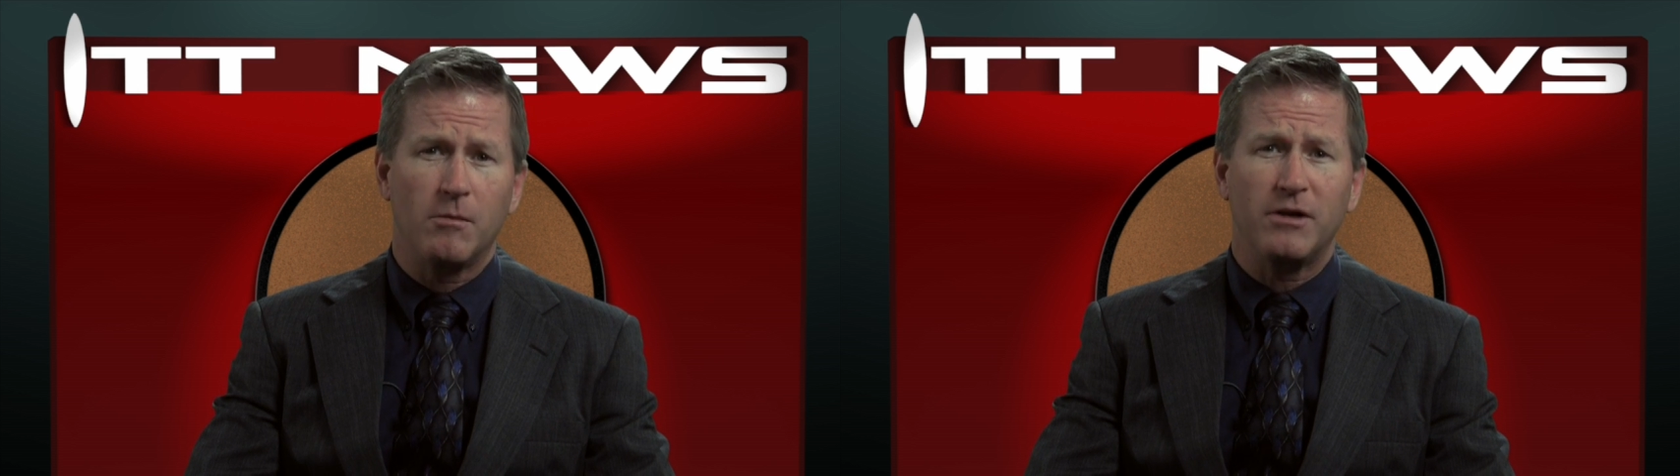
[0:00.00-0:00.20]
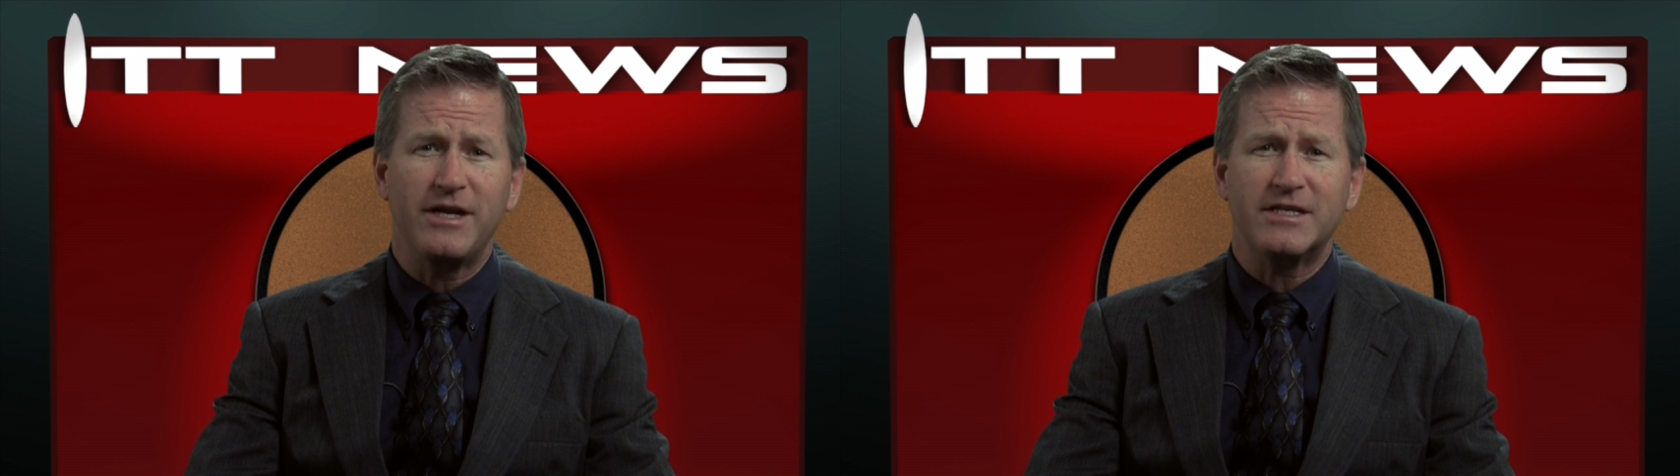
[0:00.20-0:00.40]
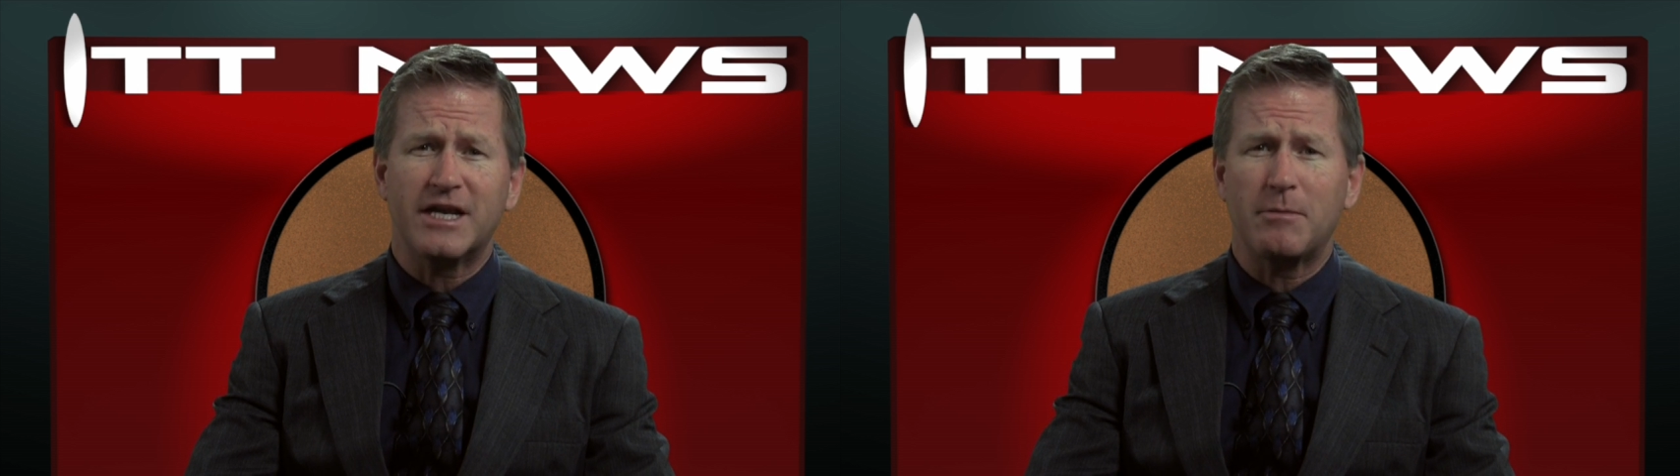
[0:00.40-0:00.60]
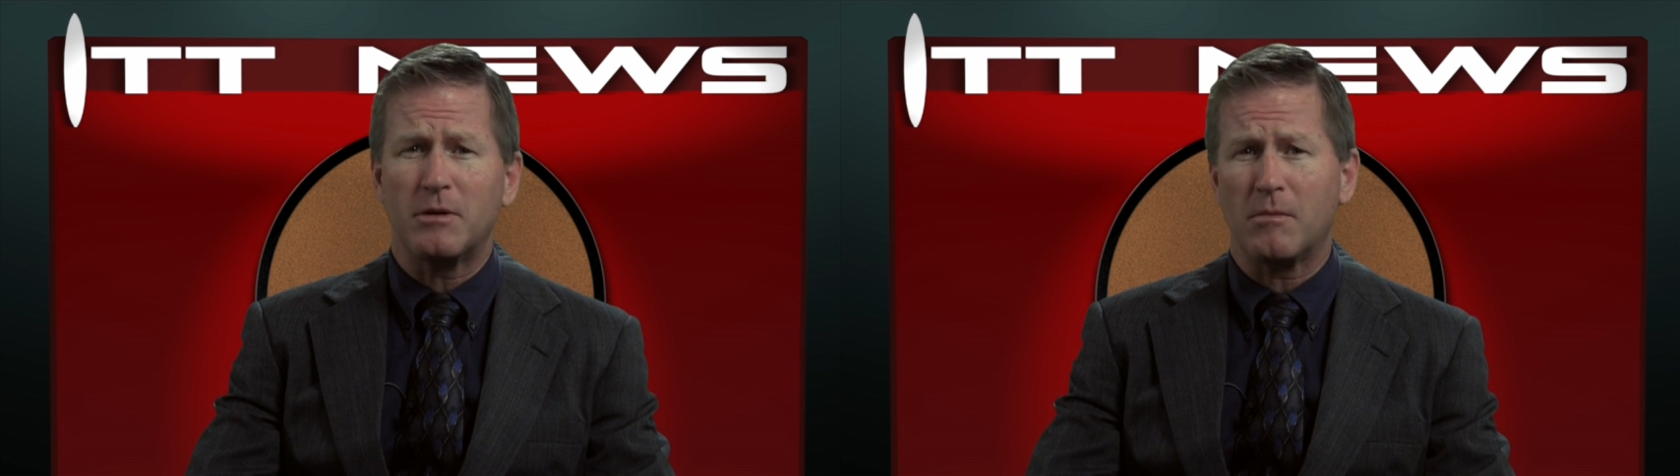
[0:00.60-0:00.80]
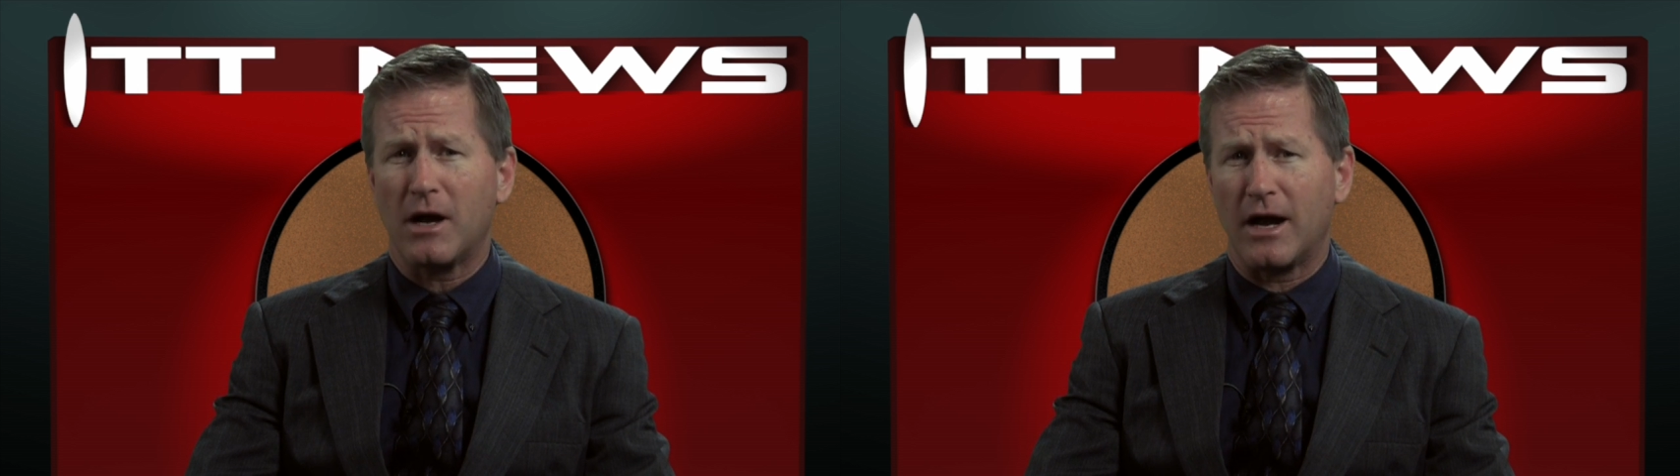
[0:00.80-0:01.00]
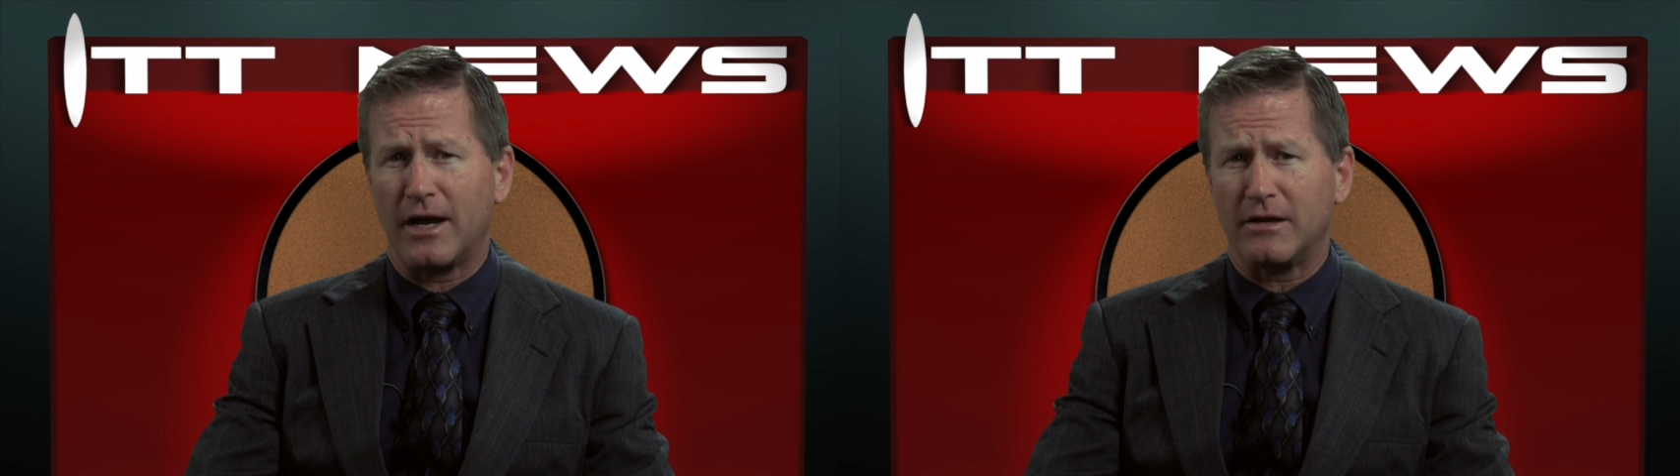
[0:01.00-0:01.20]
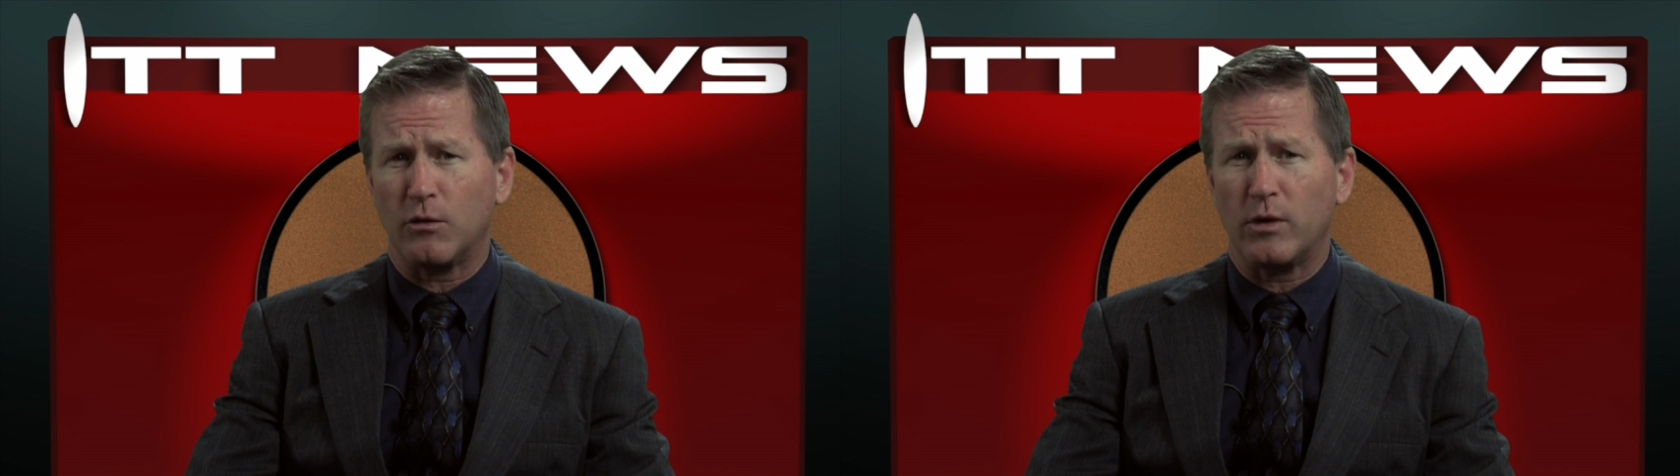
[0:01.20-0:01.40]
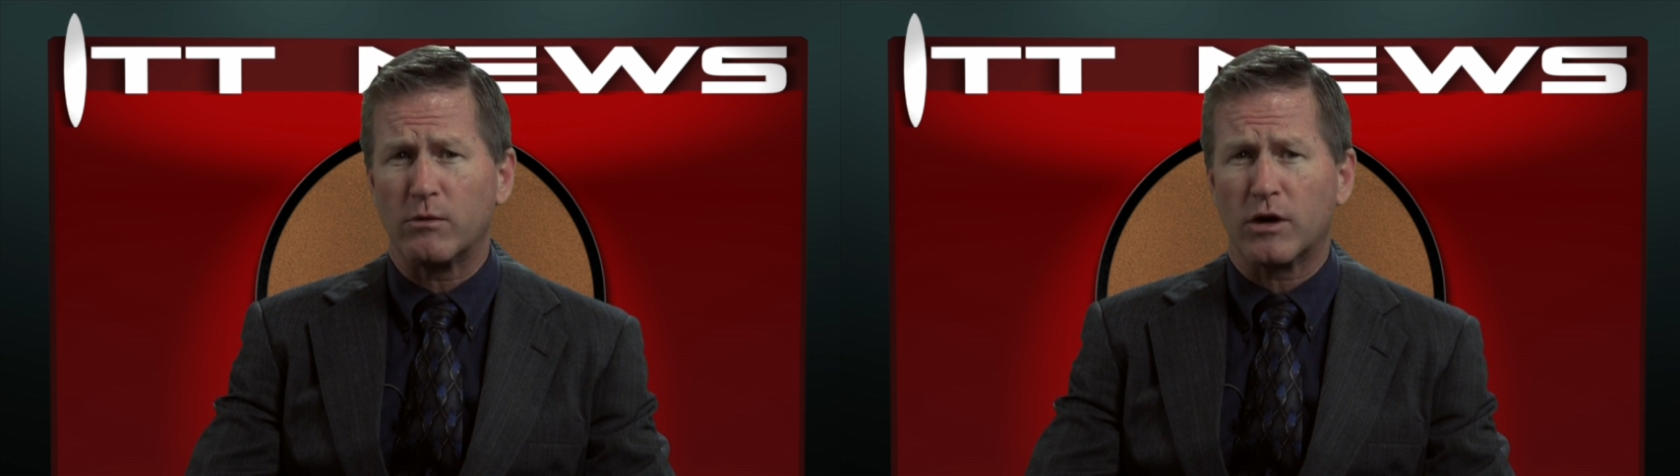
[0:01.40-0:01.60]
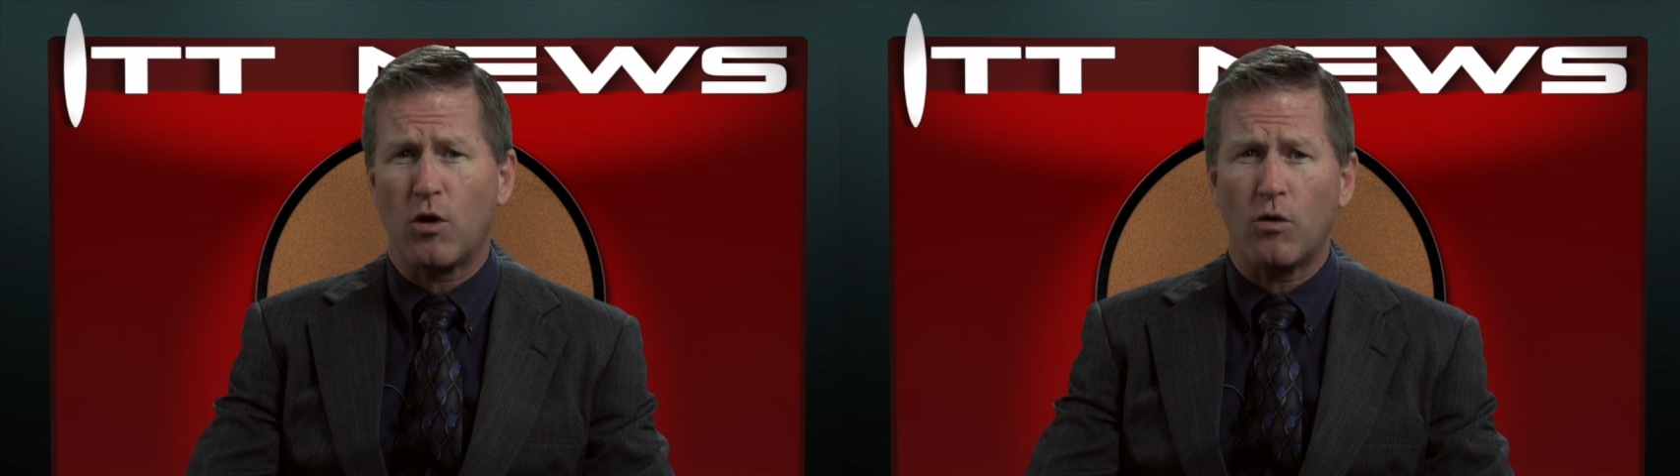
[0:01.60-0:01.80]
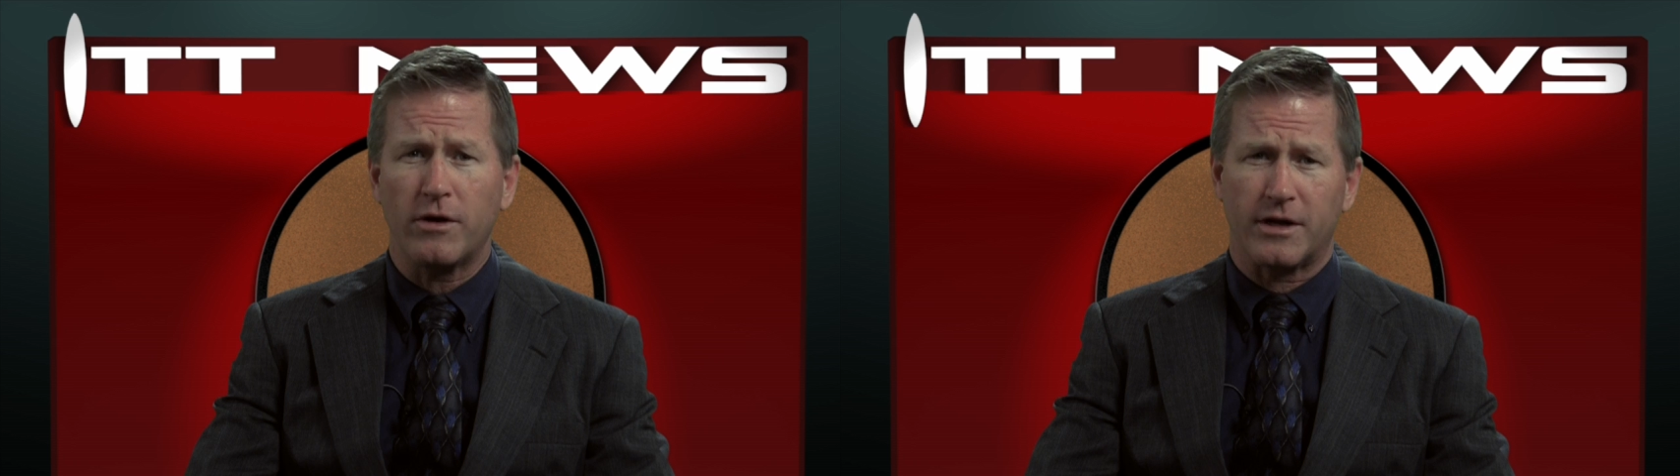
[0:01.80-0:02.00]
please keep in mind that we
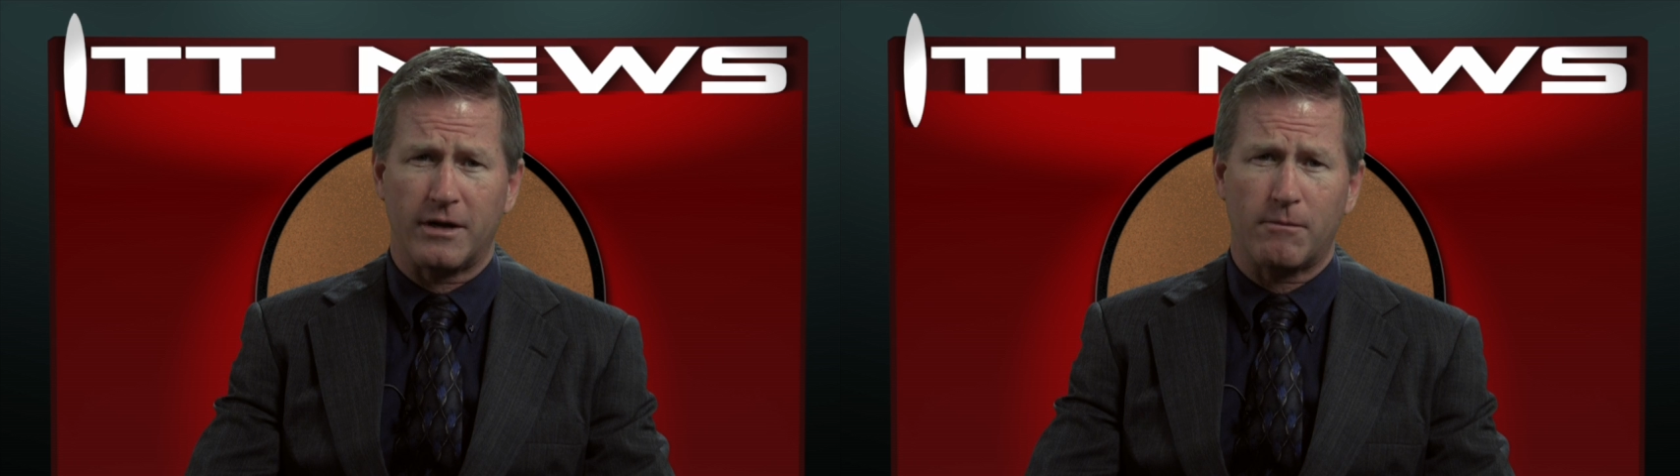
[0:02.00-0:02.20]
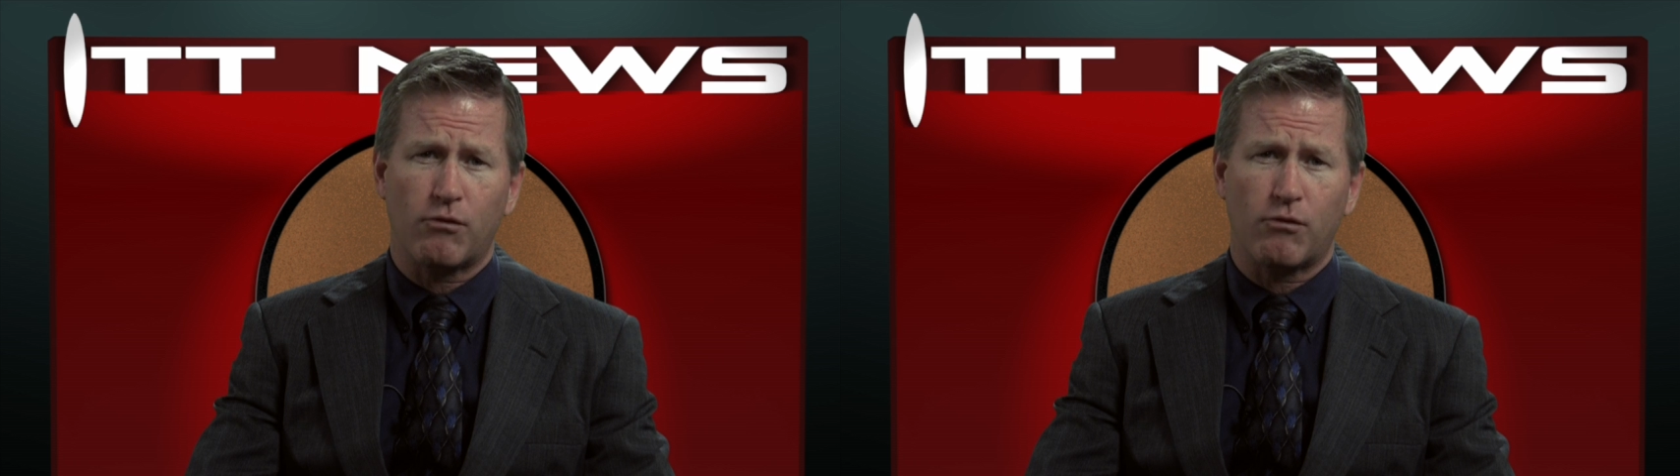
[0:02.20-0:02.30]
recorded it